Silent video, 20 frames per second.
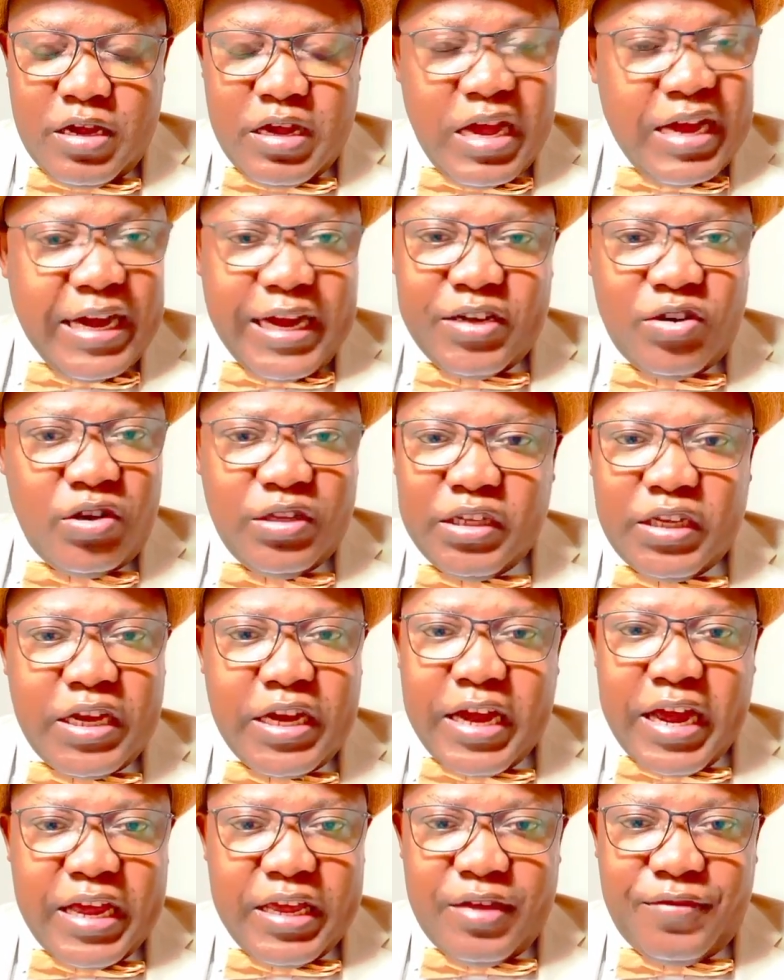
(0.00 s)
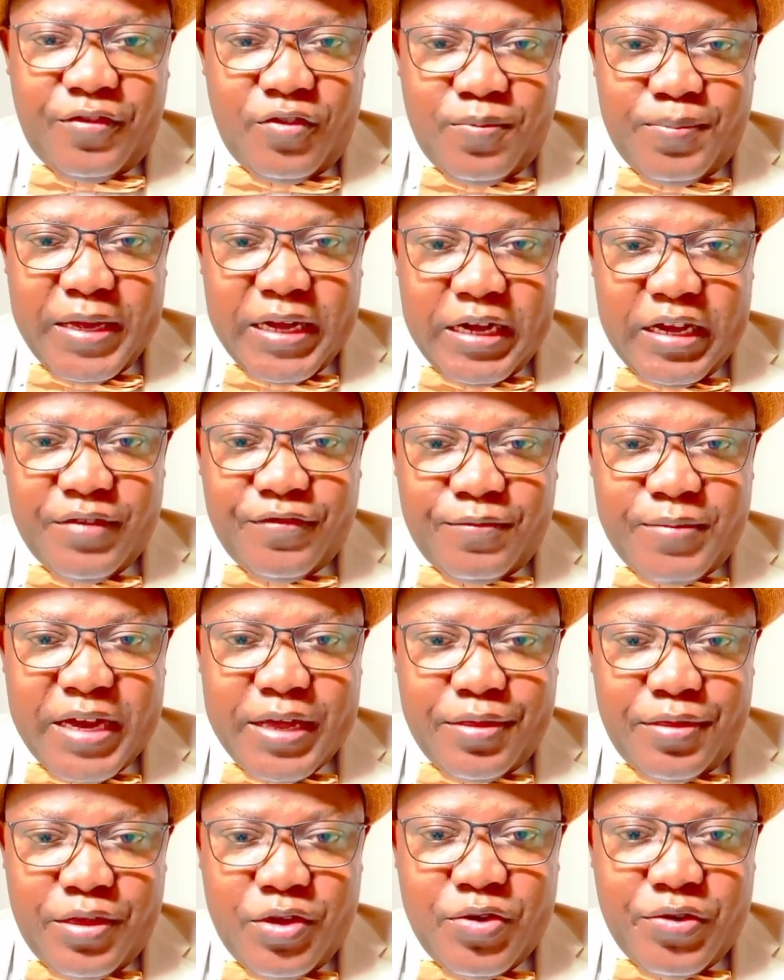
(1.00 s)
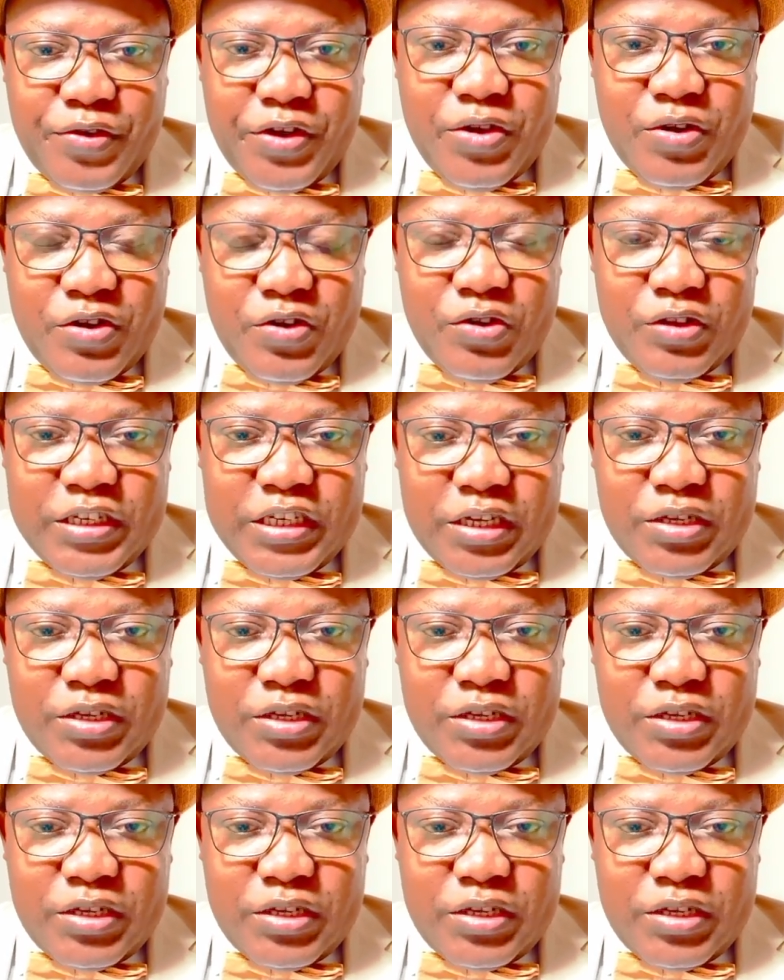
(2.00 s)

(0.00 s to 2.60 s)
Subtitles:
And I don't care if you believe my theory or not,